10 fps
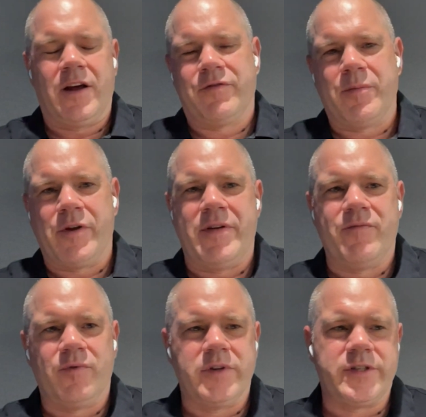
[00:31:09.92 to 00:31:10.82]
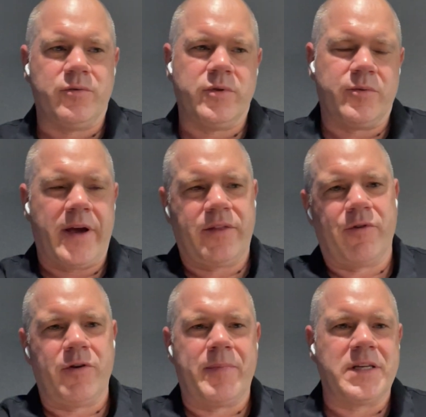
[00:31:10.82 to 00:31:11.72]
from your invoice all the way
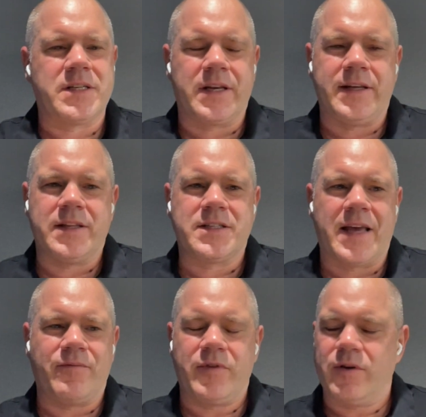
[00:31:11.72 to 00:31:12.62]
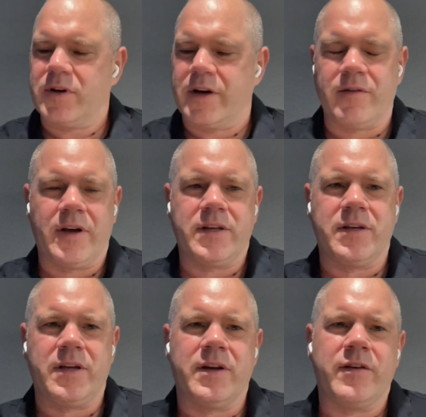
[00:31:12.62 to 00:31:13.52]
through, basically. And the same for your kind of like,
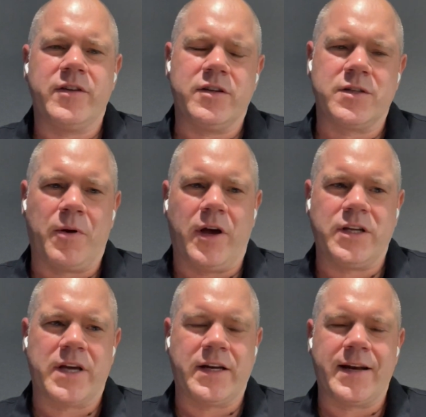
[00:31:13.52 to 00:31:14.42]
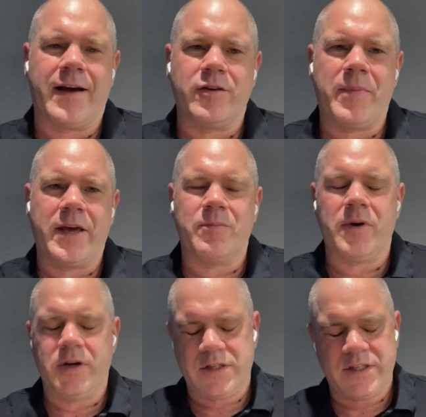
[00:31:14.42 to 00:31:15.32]
your supply chain and how you pay your
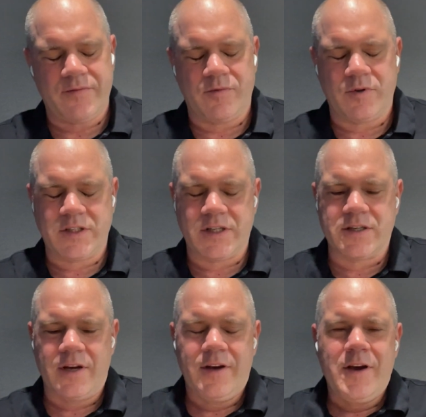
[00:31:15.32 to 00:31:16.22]
purchase invoices.